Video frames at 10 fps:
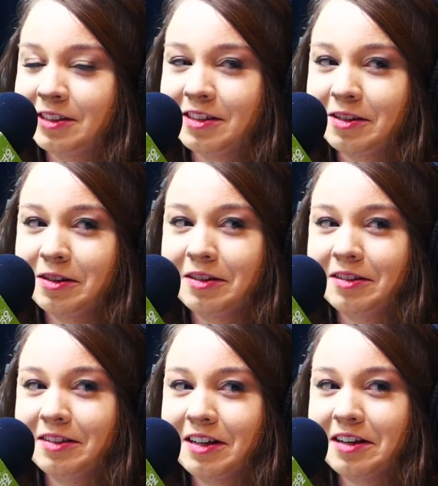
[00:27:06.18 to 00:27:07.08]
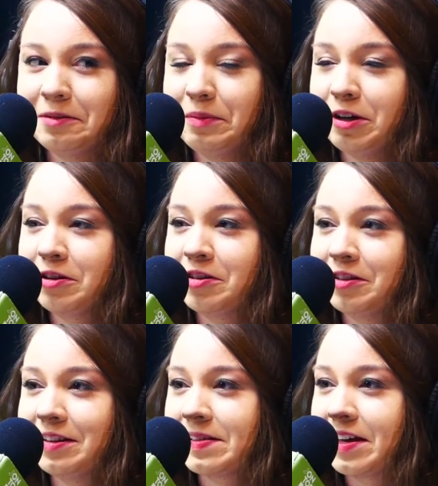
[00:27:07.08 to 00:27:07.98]
That's a miracle
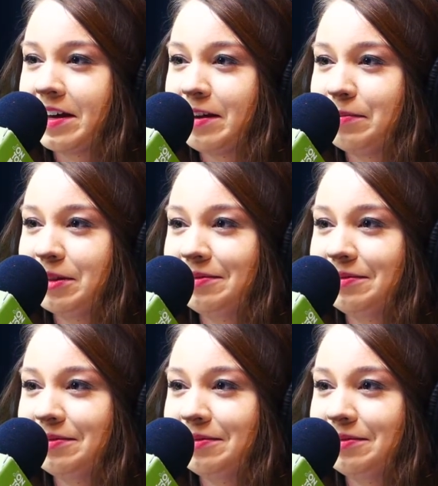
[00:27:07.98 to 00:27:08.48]
that happened.